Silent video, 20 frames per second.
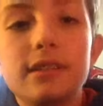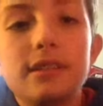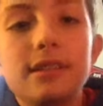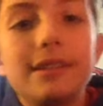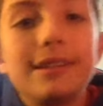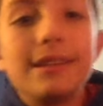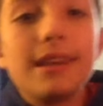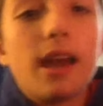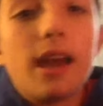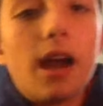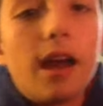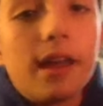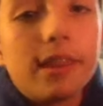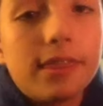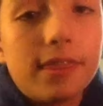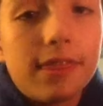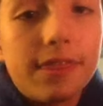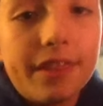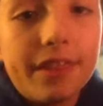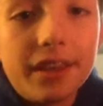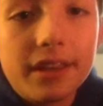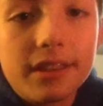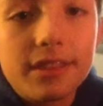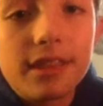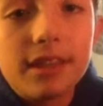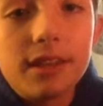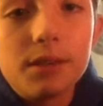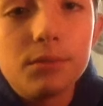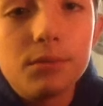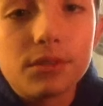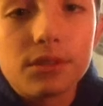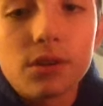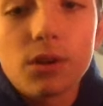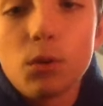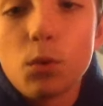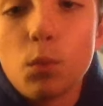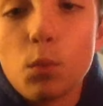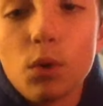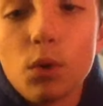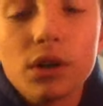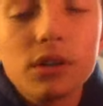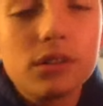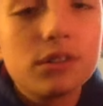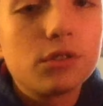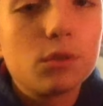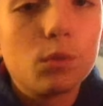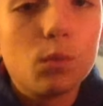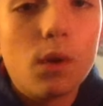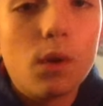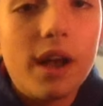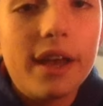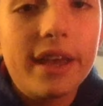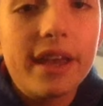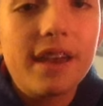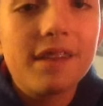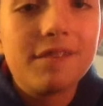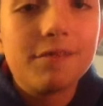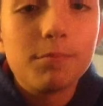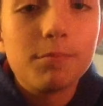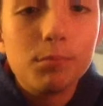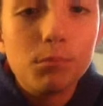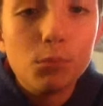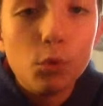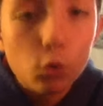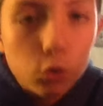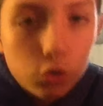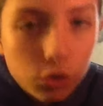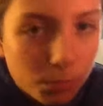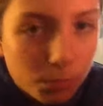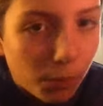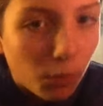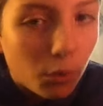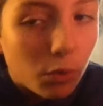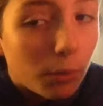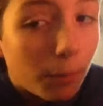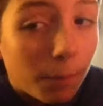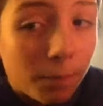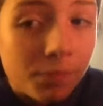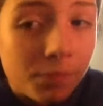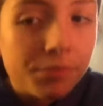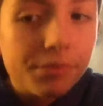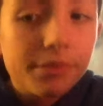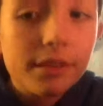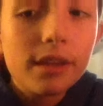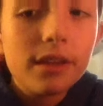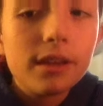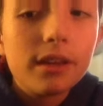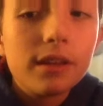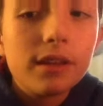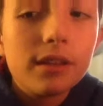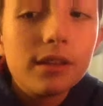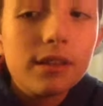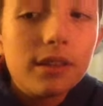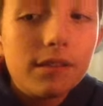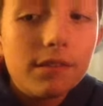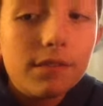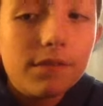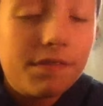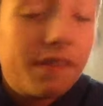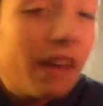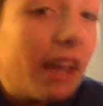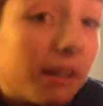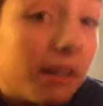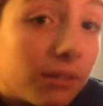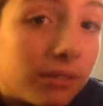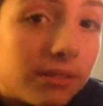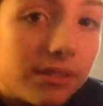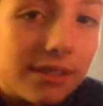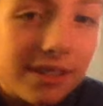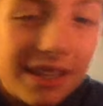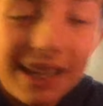did not think that it was going to work, so why have multiple fails?